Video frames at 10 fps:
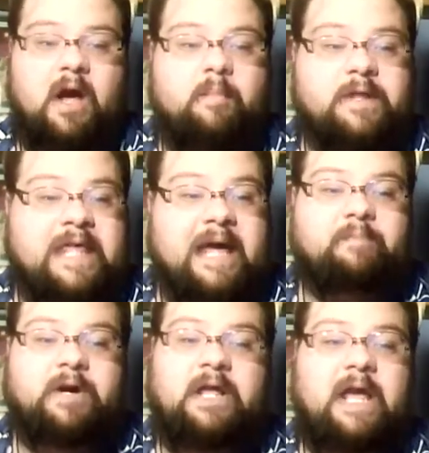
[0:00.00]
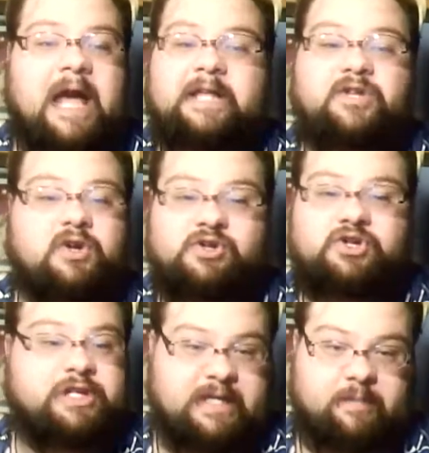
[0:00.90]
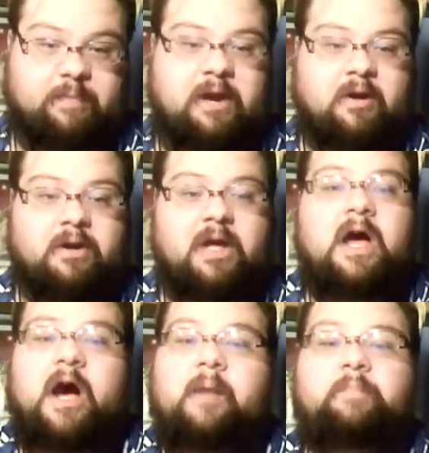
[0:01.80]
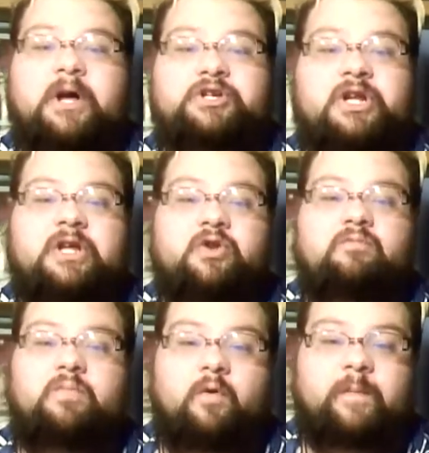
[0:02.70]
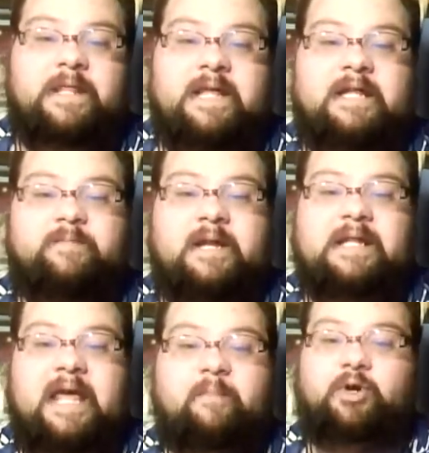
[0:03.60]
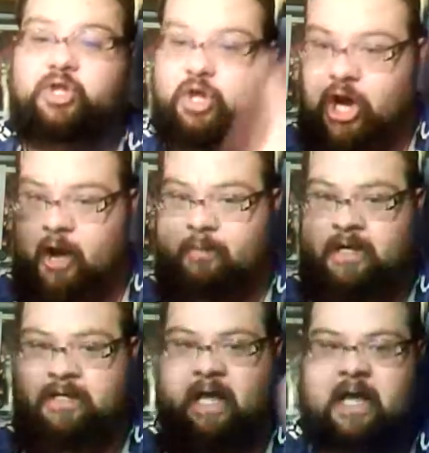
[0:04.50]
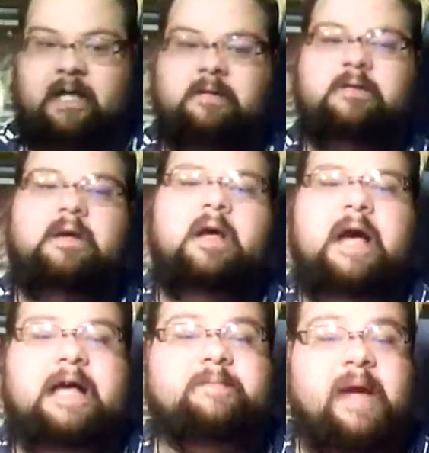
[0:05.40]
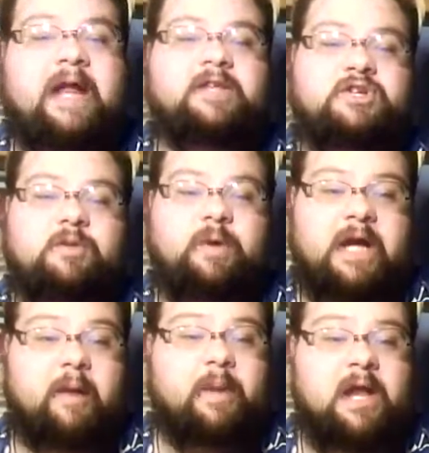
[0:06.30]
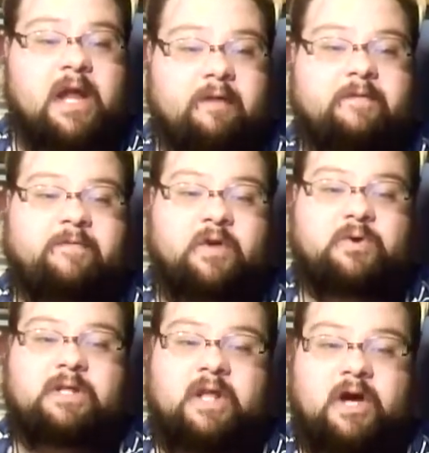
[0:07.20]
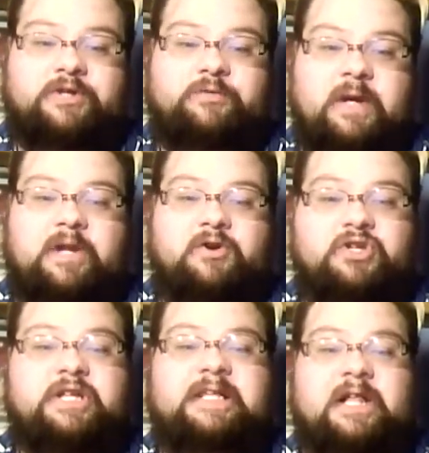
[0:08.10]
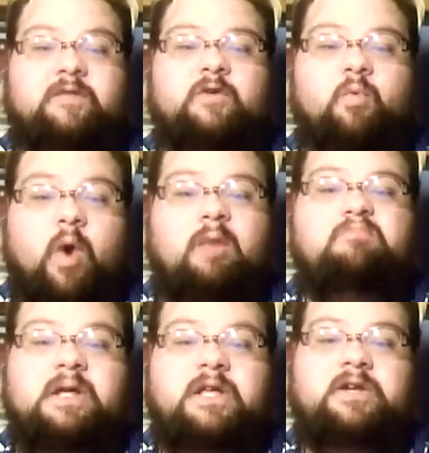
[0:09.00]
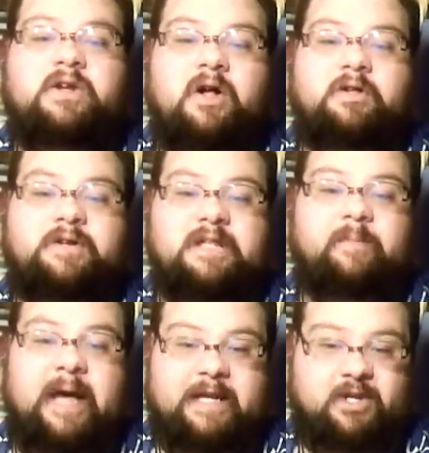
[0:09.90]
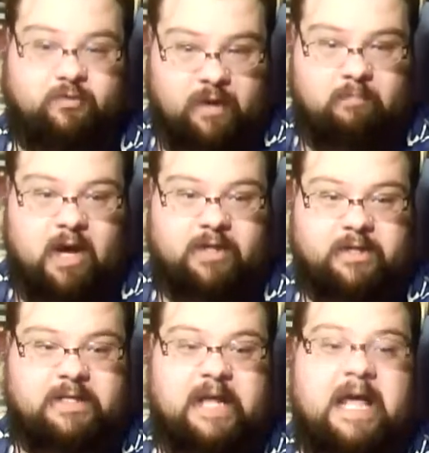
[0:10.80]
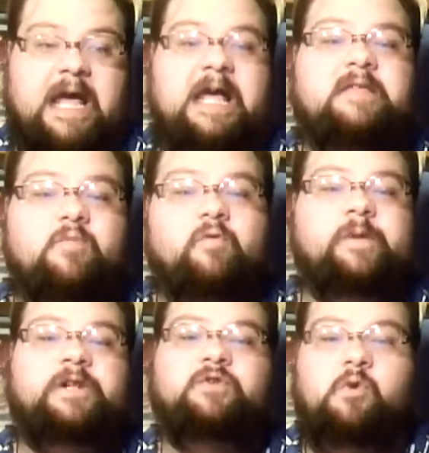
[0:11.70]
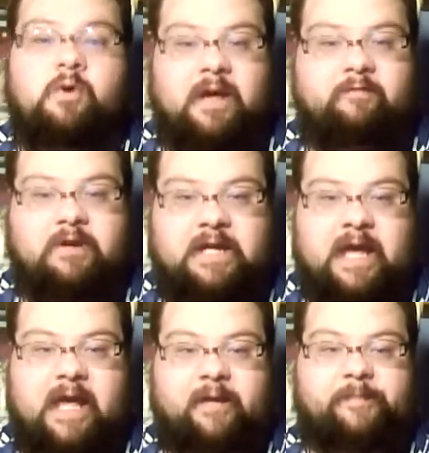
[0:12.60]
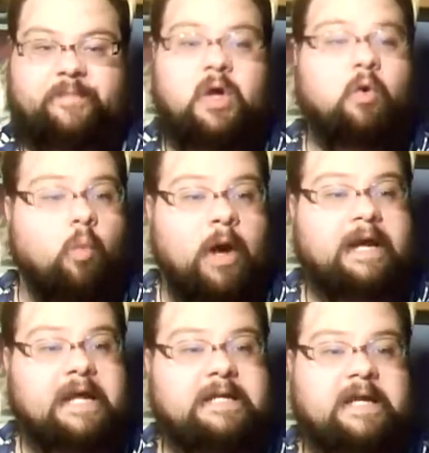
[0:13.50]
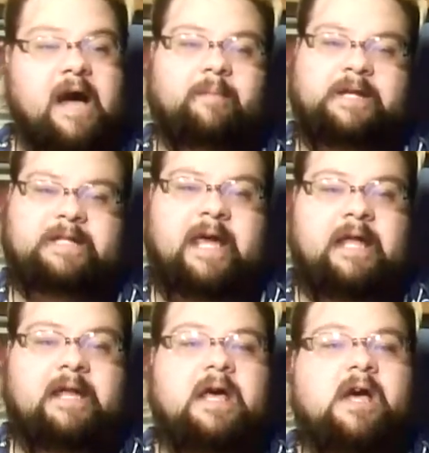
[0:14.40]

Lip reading: But that money hasn't all just disappeared. A budgeting new movement that has been labeled Comicsgate has managed to pick up enough of those lost readers to sell over $1 million in the past 3 months, and the movement is growing every day. What is Comicsgate?